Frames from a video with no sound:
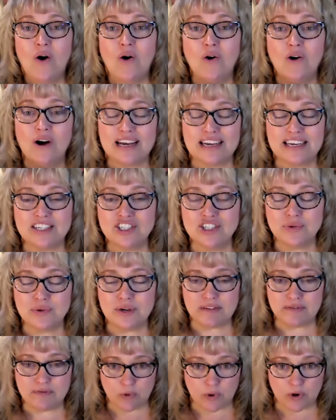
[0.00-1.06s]
Or I can do
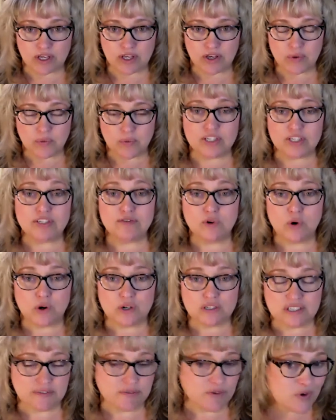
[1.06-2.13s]
it for you, which, of
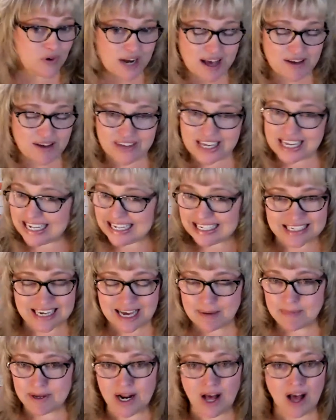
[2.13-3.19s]
course, if you don't have any
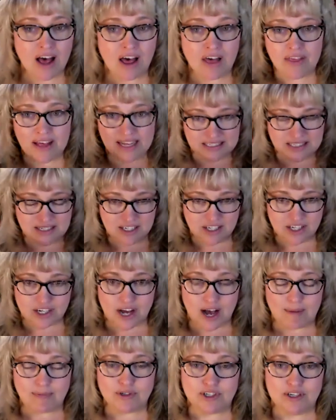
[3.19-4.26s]
time at all, that's a good
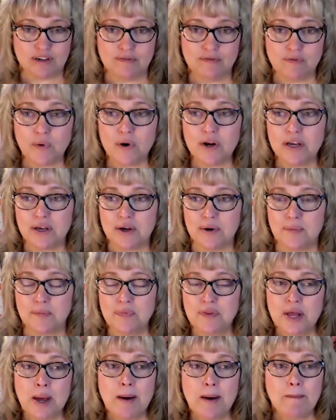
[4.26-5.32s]
option for you.
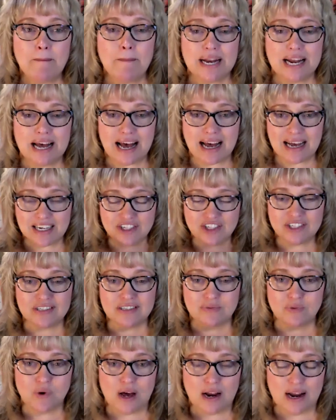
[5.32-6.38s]
But I
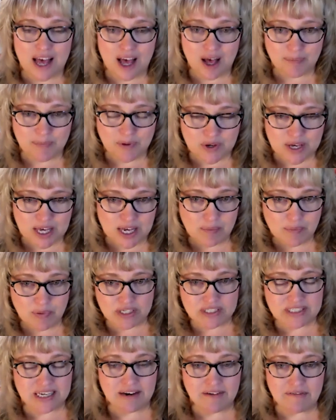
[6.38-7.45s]
just want to help you get a
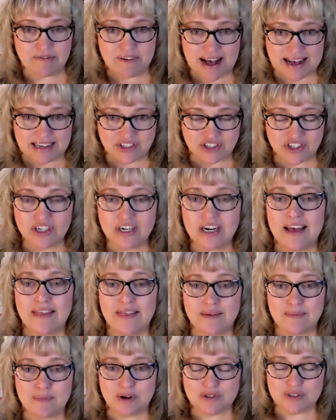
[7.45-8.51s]
book done faster and
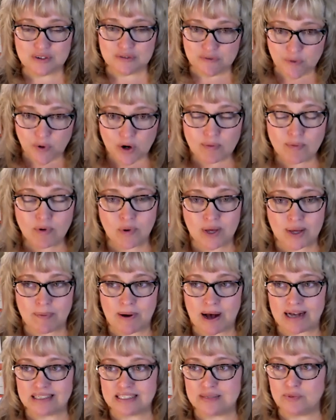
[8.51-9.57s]
the most affordable way
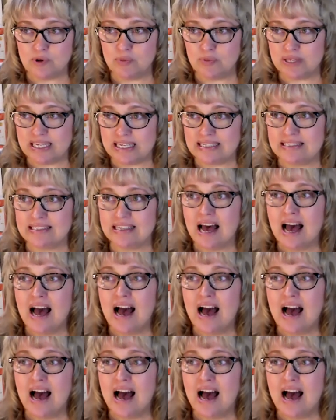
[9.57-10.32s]
possible, please.